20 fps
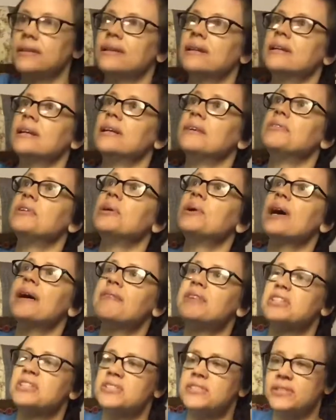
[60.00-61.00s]
If you have
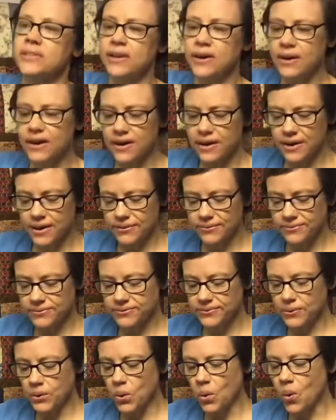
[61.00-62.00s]
a scarf
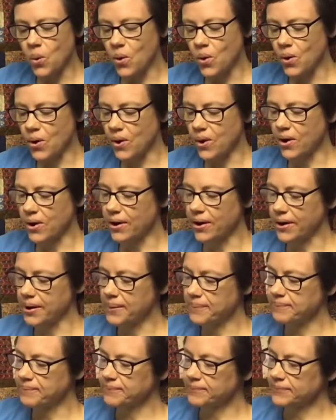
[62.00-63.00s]
or
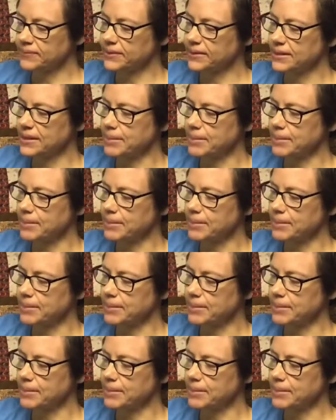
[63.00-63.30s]
a